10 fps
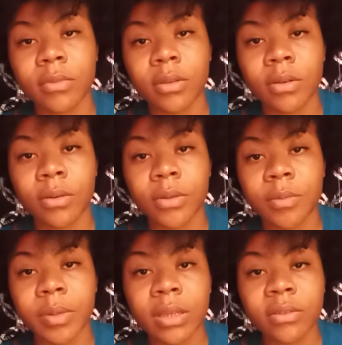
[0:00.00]
you know,
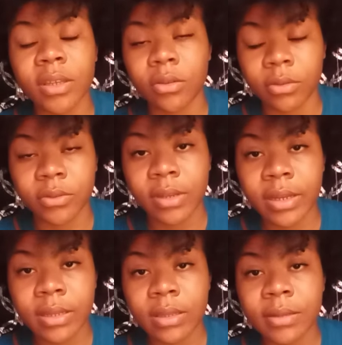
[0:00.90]
your peace and you don't say
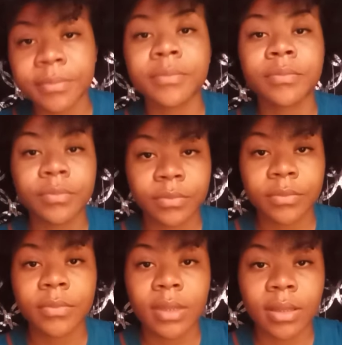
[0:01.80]
anything,
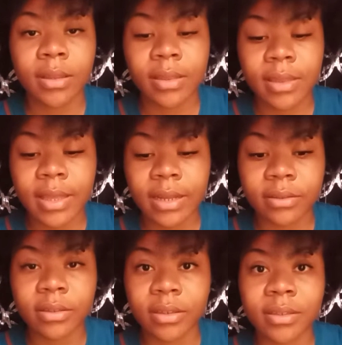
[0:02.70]

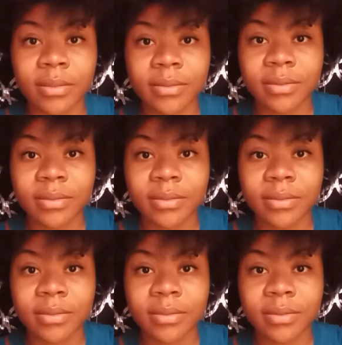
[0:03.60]
that's good.